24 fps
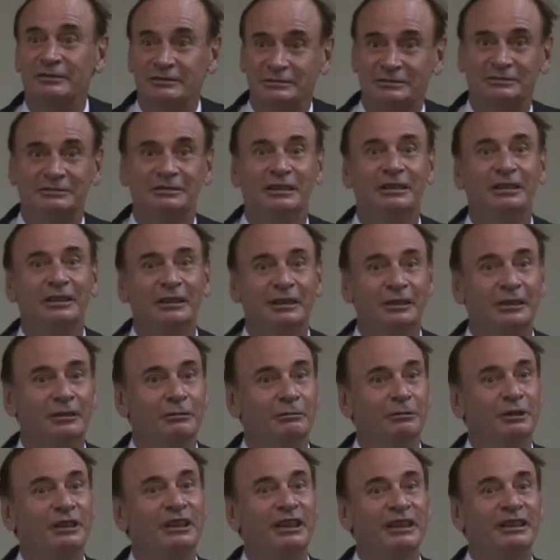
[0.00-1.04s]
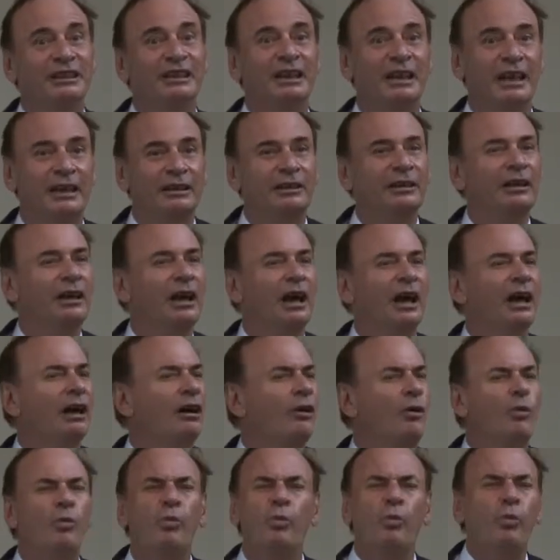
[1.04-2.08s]
I mean, we're getting like
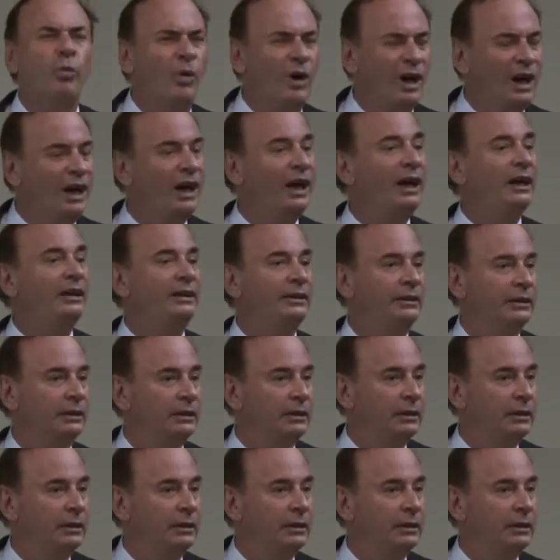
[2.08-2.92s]
a wide